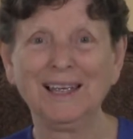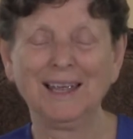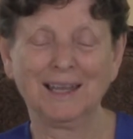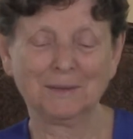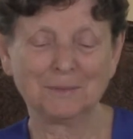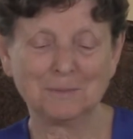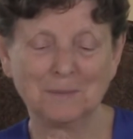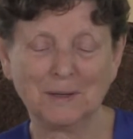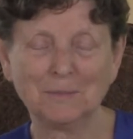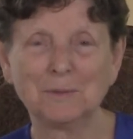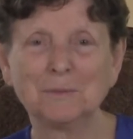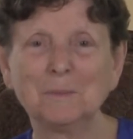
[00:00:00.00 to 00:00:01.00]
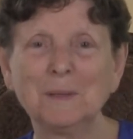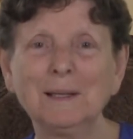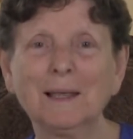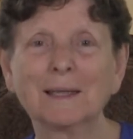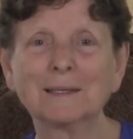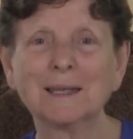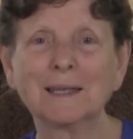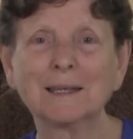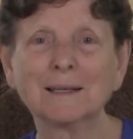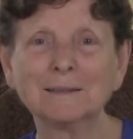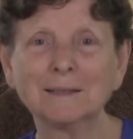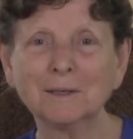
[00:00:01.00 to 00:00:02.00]
It would be like
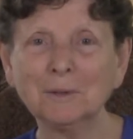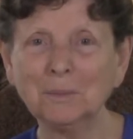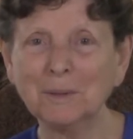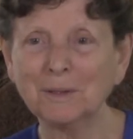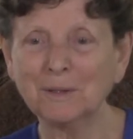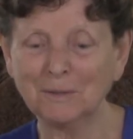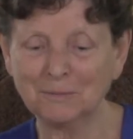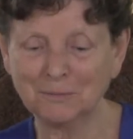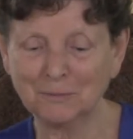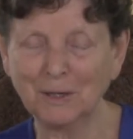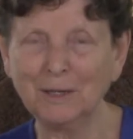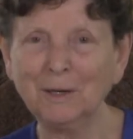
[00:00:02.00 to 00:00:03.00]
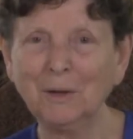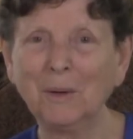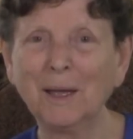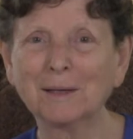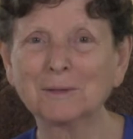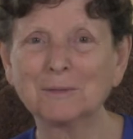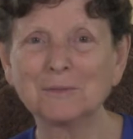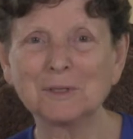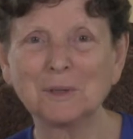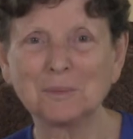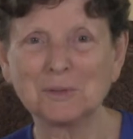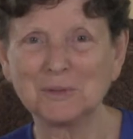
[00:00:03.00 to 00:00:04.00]
taking a little bit of radioactive
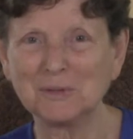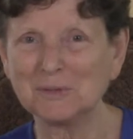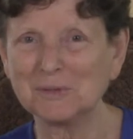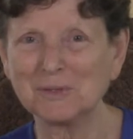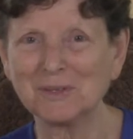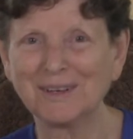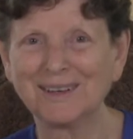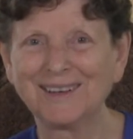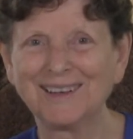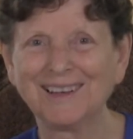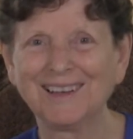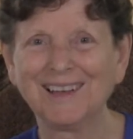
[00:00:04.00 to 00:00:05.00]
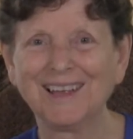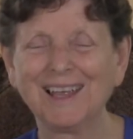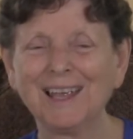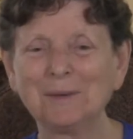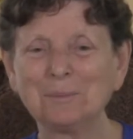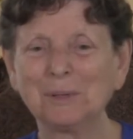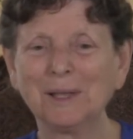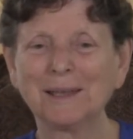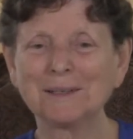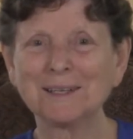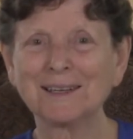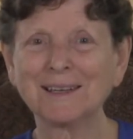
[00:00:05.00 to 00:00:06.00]
substance and
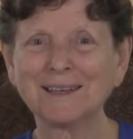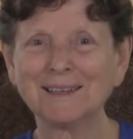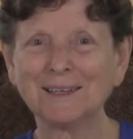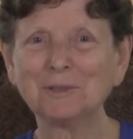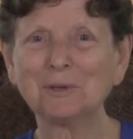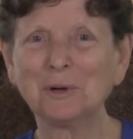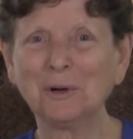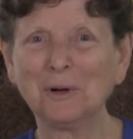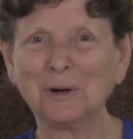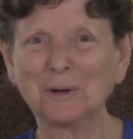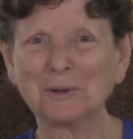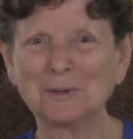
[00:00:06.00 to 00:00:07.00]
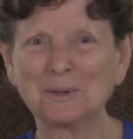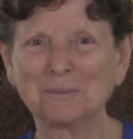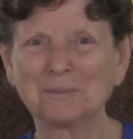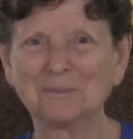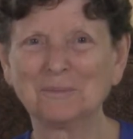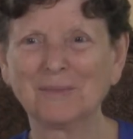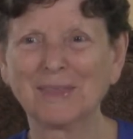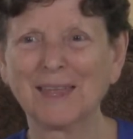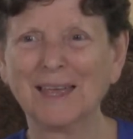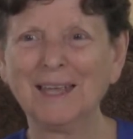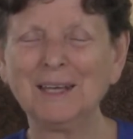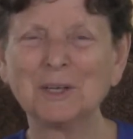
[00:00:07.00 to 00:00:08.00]
planting it in your heart.
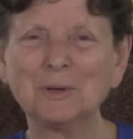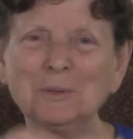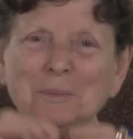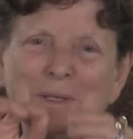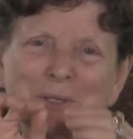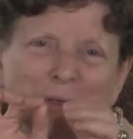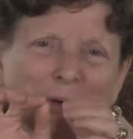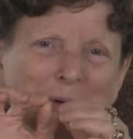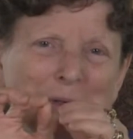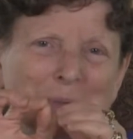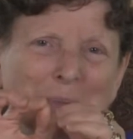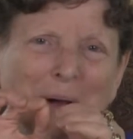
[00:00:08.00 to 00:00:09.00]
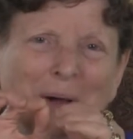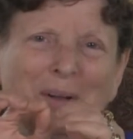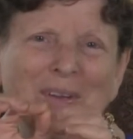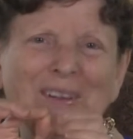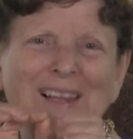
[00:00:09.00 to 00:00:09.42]
And it could be so small